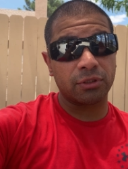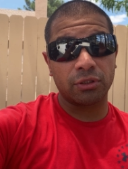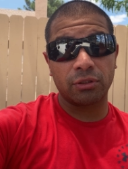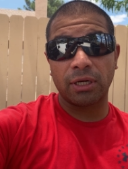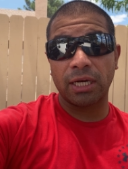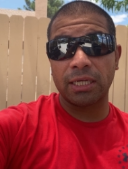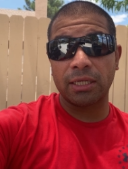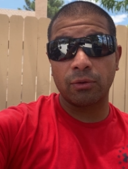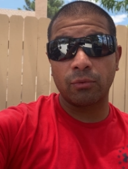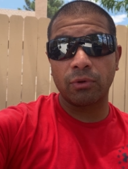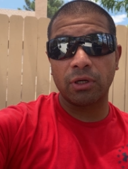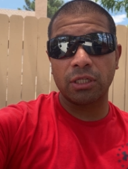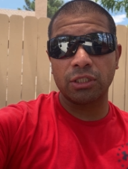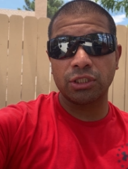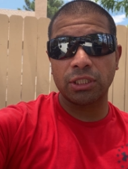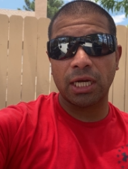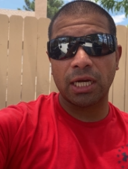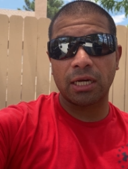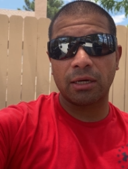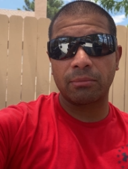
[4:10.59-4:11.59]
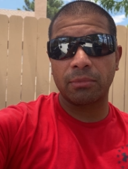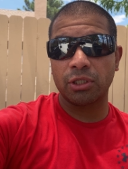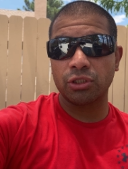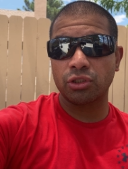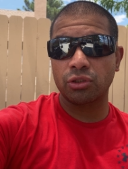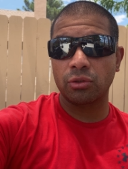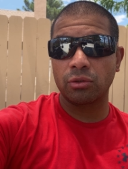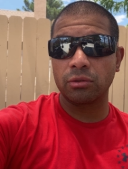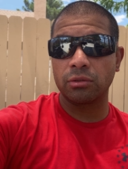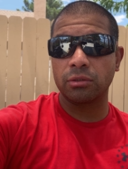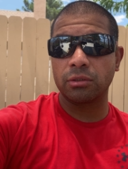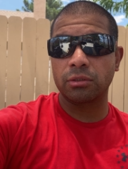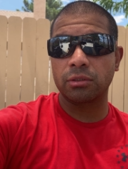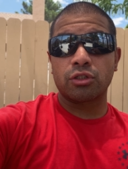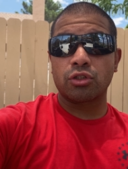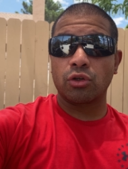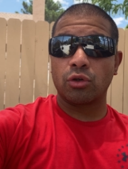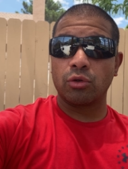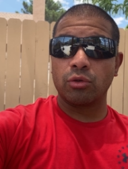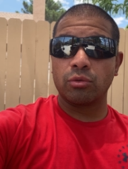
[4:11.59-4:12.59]
You know, I didn't want to jack up my shoulders.
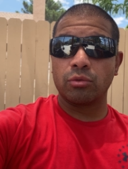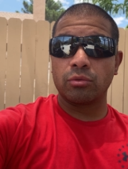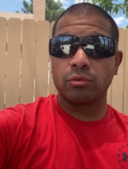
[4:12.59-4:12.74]
So